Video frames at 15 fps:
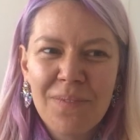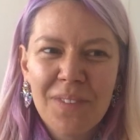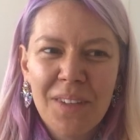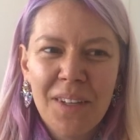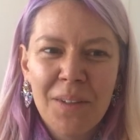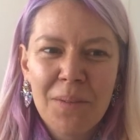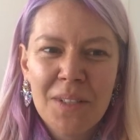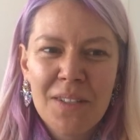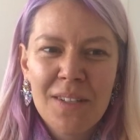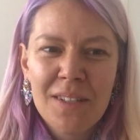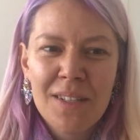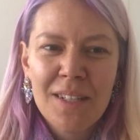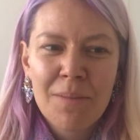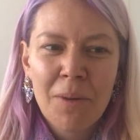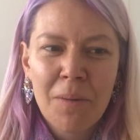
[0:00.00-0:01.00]
It was just
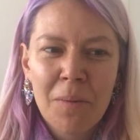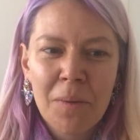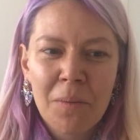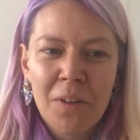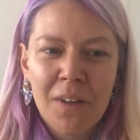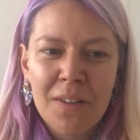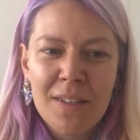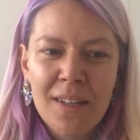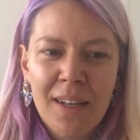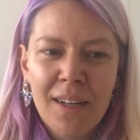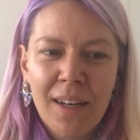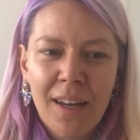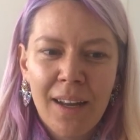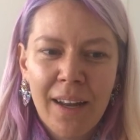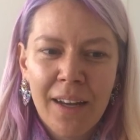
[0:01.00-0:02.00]
this moment where I was
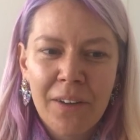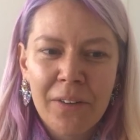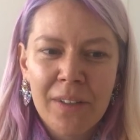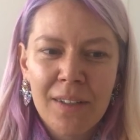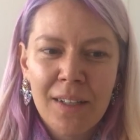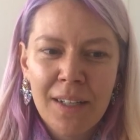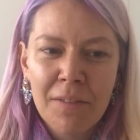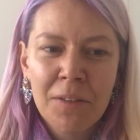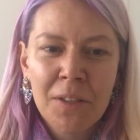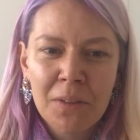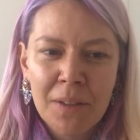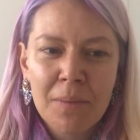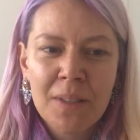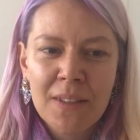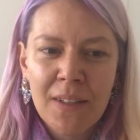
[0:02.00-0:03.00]
like, hang on, even though
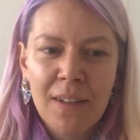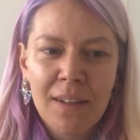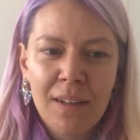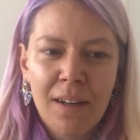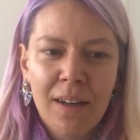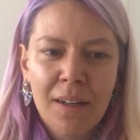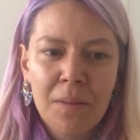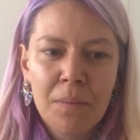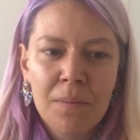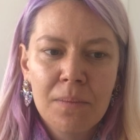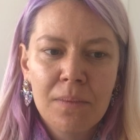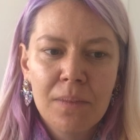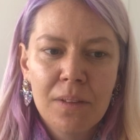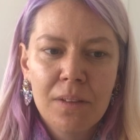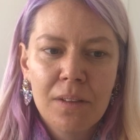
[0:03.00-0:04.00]
I'm sick,
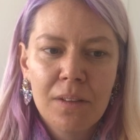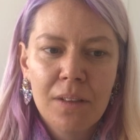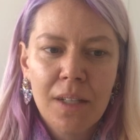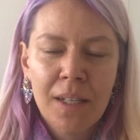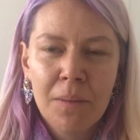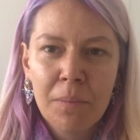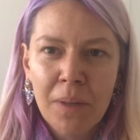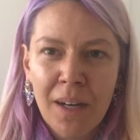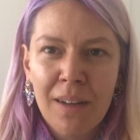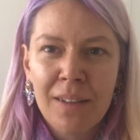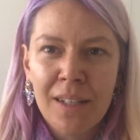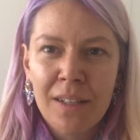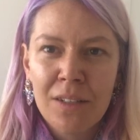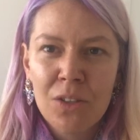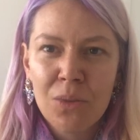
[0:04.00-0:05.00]
I'm in
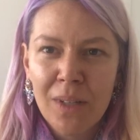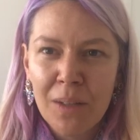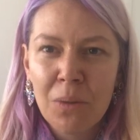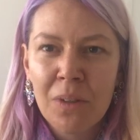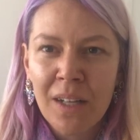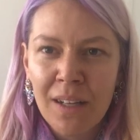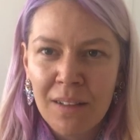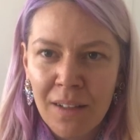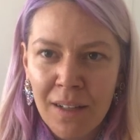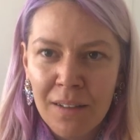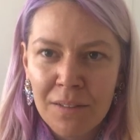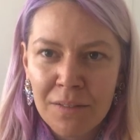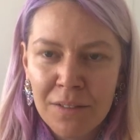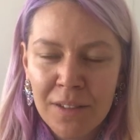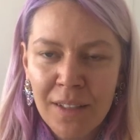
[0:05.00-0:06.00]
Bali doing what I
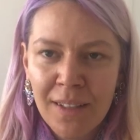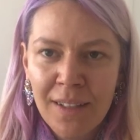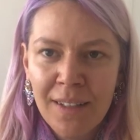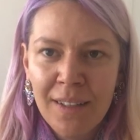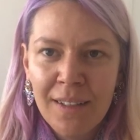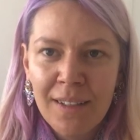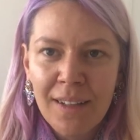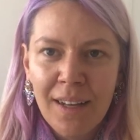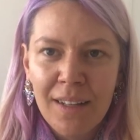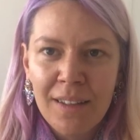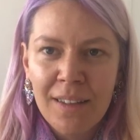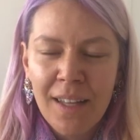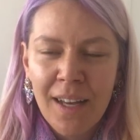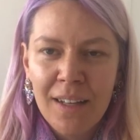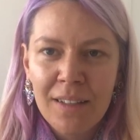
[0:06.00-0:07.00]
love.
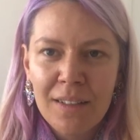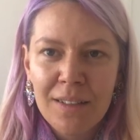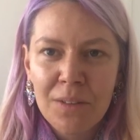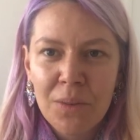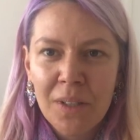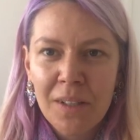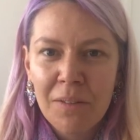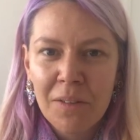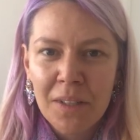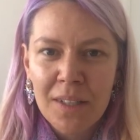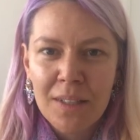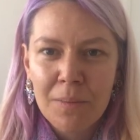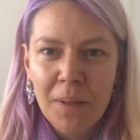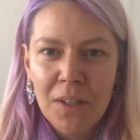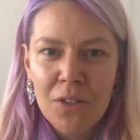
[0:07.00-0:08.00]
And that is really, really
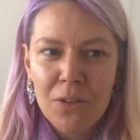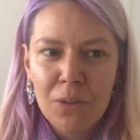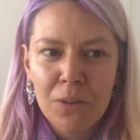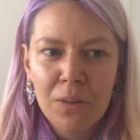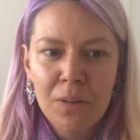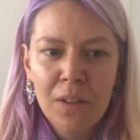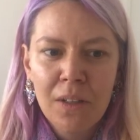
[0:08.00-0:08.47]
special.